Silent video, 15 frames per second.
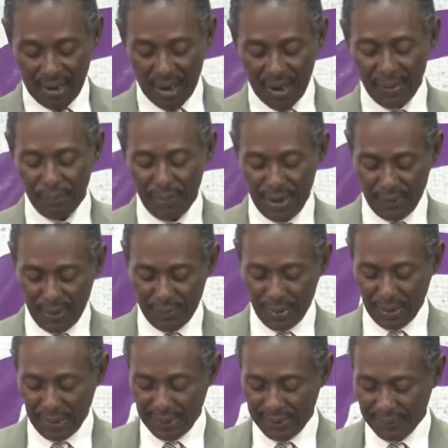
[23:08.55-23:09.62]

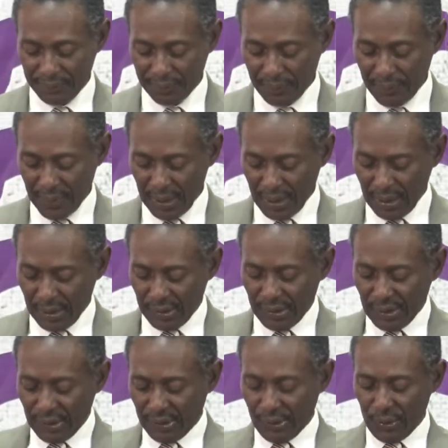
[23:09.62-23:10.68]
unbearable.
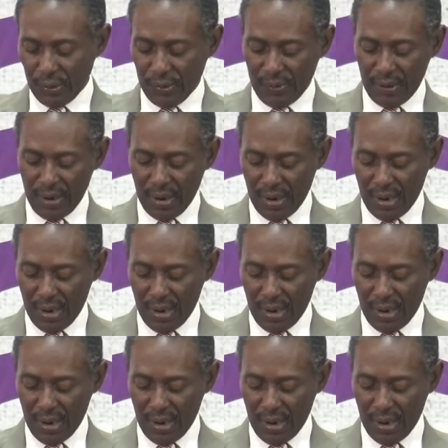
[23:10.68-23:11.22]
So,